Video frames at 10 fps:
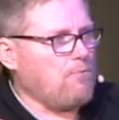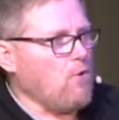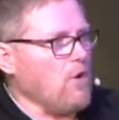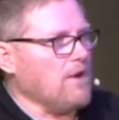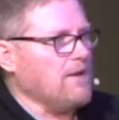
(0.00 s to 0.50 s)

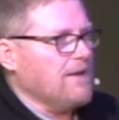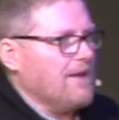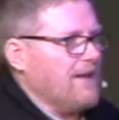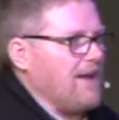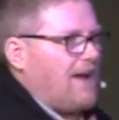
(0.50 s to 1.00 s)
board,
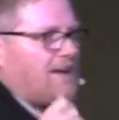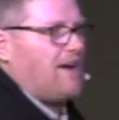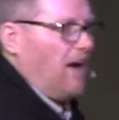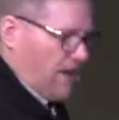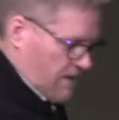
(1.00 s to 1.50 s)
and I
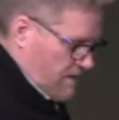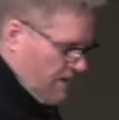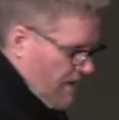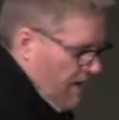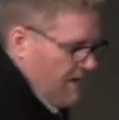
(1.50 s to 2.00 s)
cut
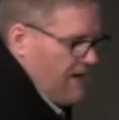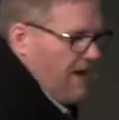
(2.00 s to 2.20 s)
it and